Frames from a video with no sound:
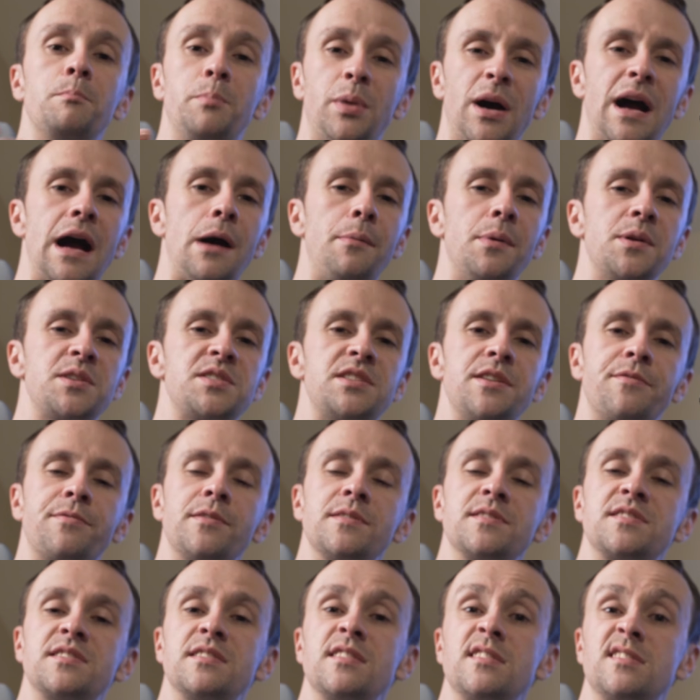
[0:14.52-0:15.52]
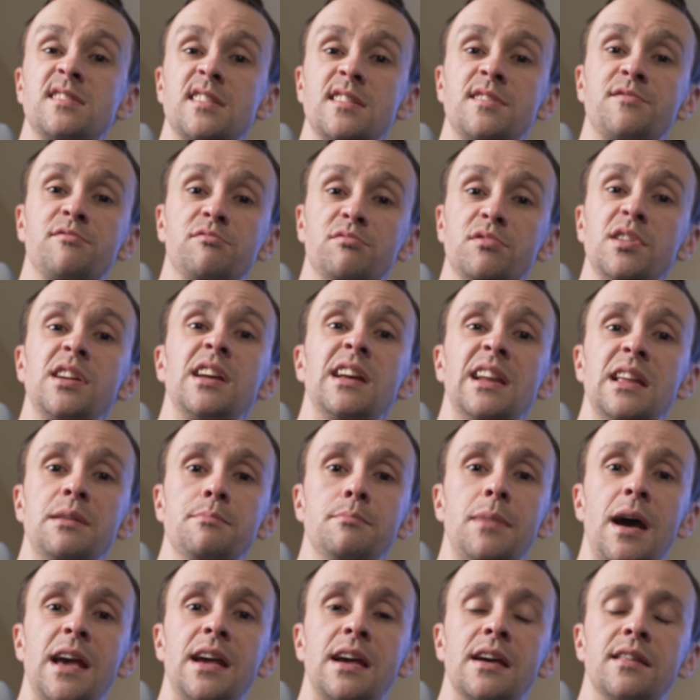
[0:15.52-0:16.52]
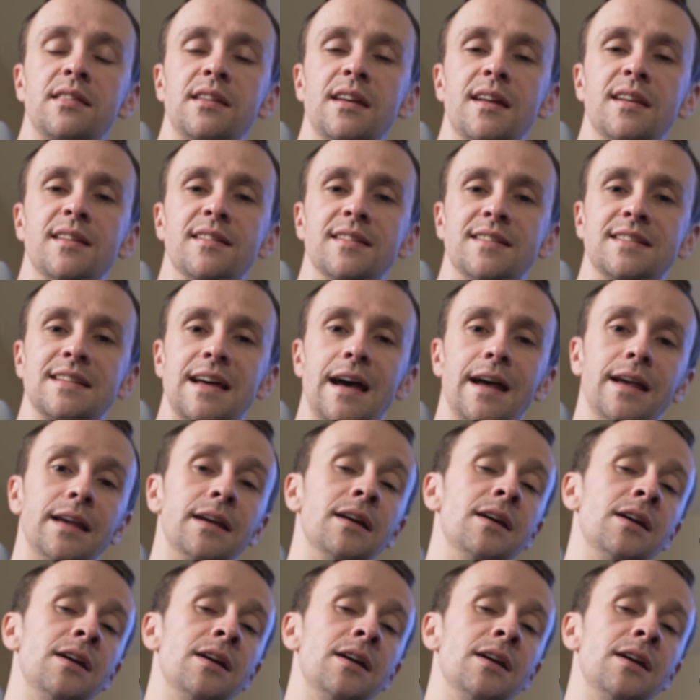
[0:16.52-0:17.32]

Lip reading: But how much difference does this really make at the end of the day?